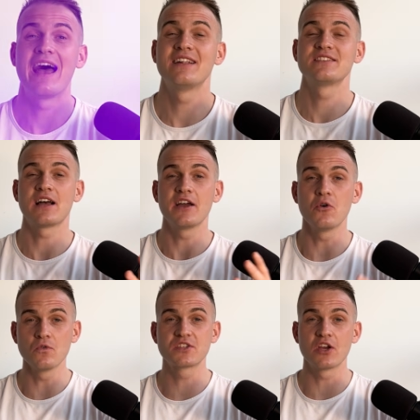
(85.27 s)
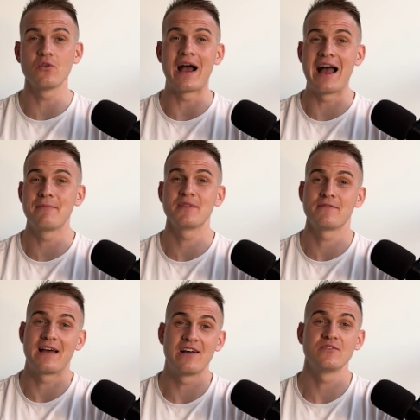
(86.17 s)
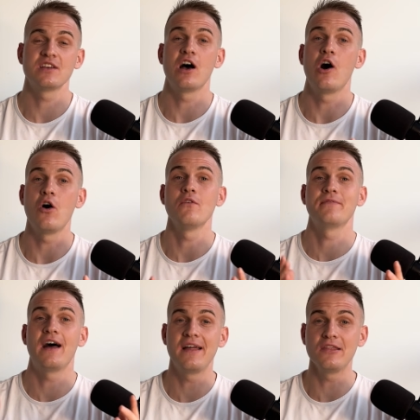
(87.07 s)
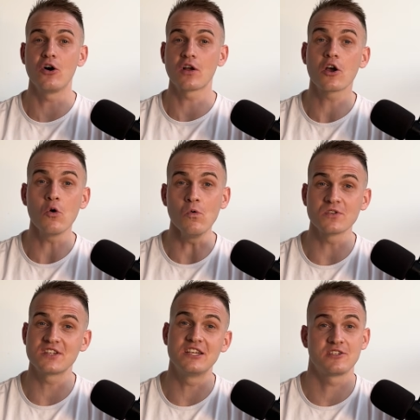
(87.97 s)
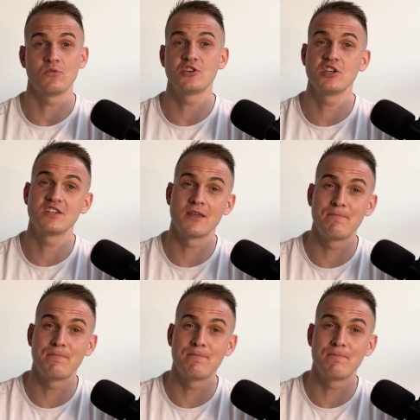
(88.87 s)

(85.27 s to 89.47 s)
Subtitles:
And I also am the founder of Unlock Courses, which is the